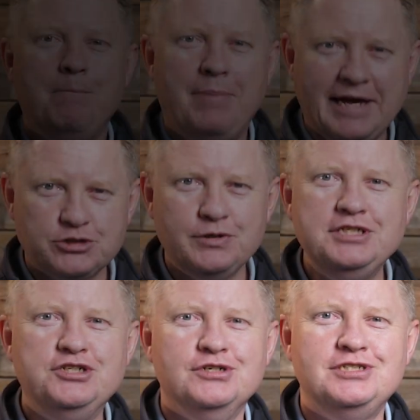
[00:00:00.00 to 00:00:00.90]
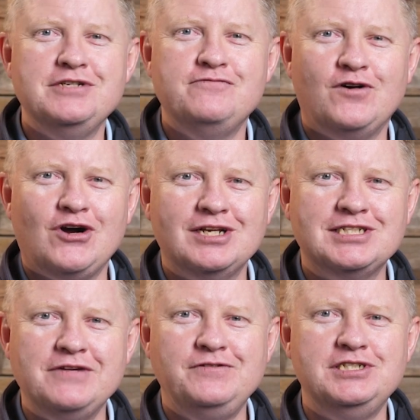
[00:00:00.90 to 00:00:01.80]
Batteries used in fire
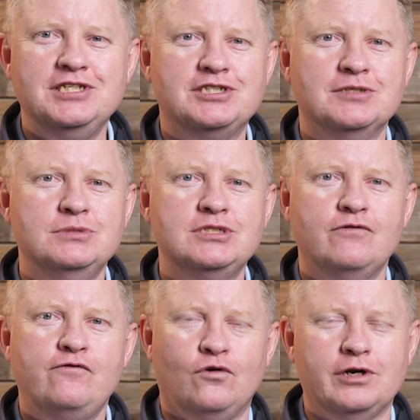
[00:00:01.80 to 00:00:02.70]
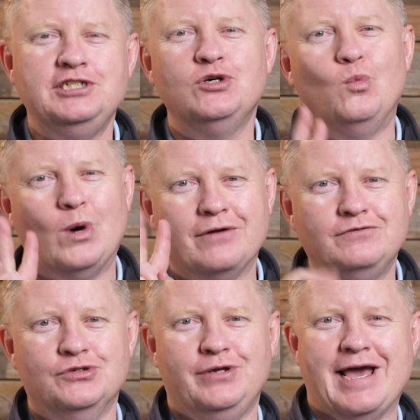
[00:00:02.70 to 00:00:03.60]
safety systems fall into one of
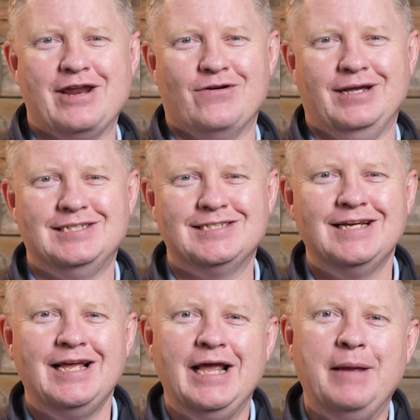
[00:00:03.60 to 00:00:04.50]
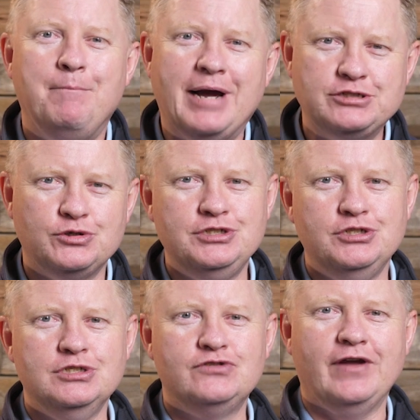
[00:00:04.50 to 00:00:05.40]
two categories: batteries
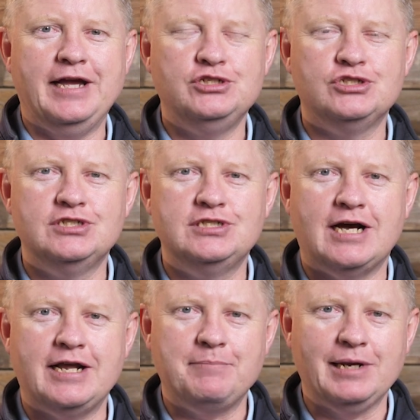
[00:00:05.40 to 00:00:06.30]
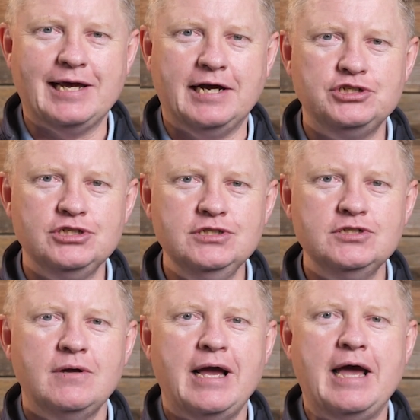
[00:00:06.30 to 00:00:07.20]
used for engine start
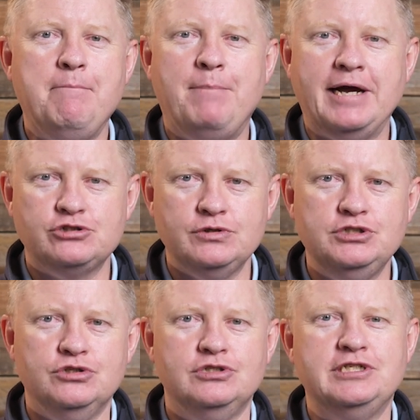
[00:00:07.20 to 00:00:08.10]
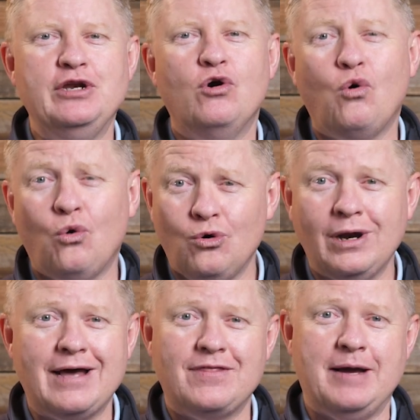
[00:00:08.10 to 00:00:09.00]
applications and batteries used in all
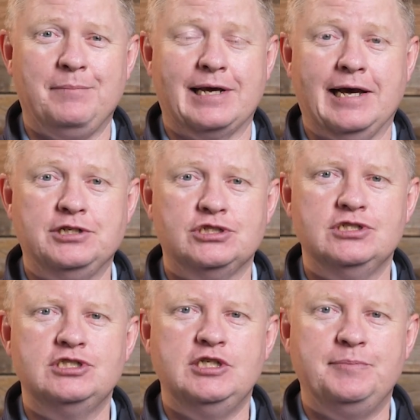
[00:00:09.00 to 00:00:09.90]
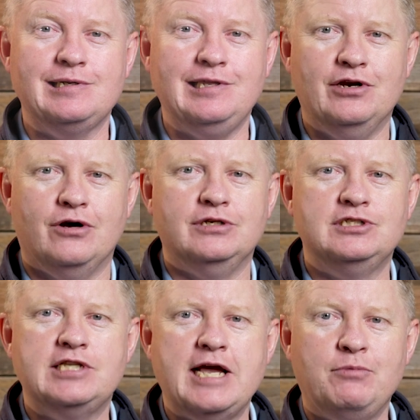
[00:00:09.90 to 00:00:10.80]
other applications, typically known as
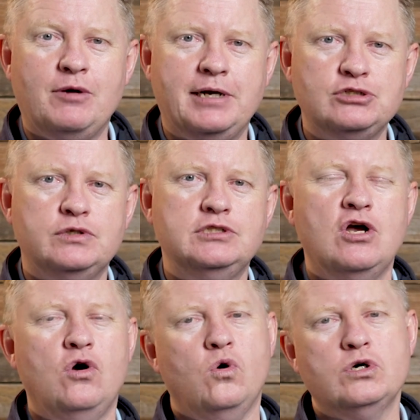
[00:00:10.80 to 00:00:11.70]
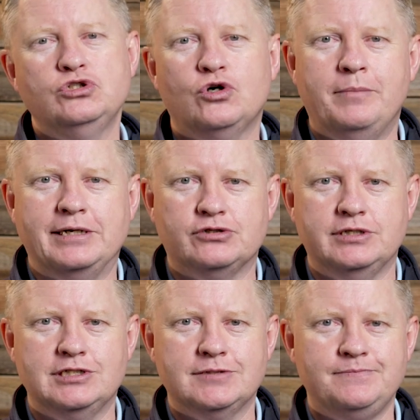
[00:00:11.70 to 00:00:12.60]
standby batteries or control
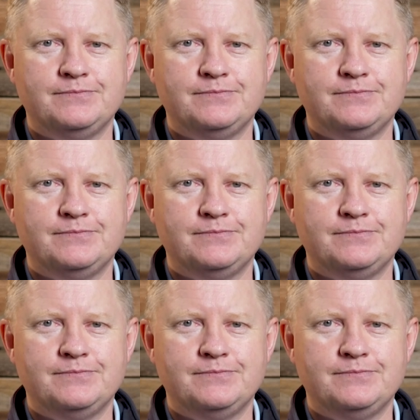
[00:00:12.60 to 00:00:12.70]
batteries.